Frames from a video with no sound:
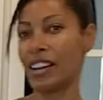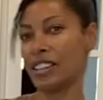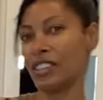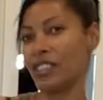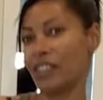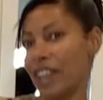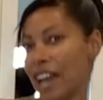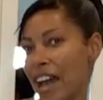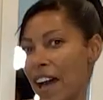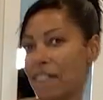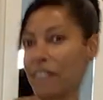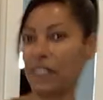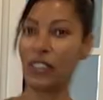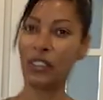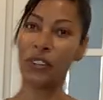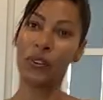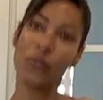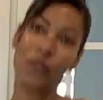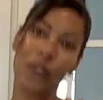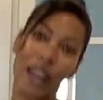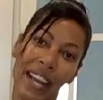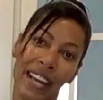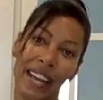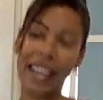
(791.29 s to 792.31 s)
You have to
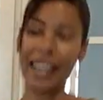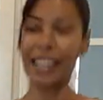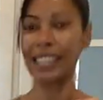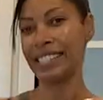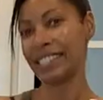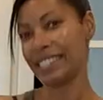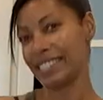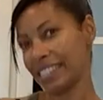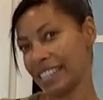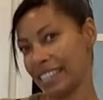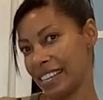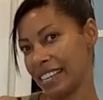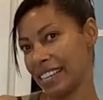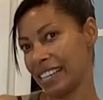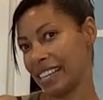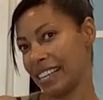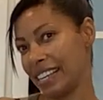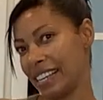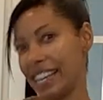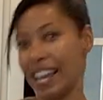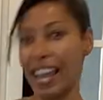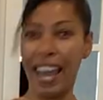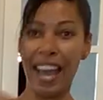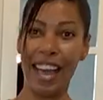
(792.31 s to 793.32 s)
wait and
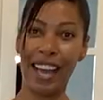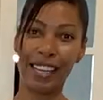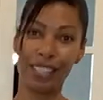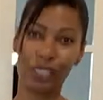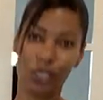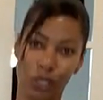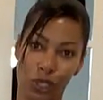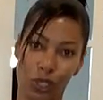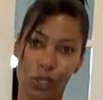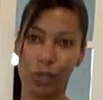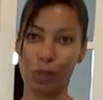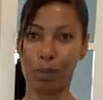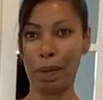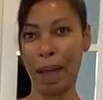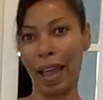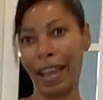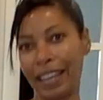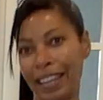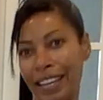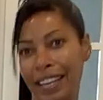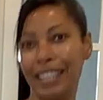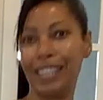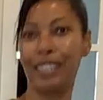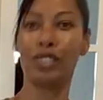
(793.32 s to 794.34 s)
see and tune
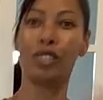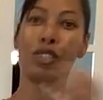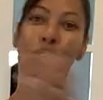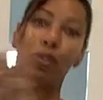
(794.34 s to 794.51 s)
back in to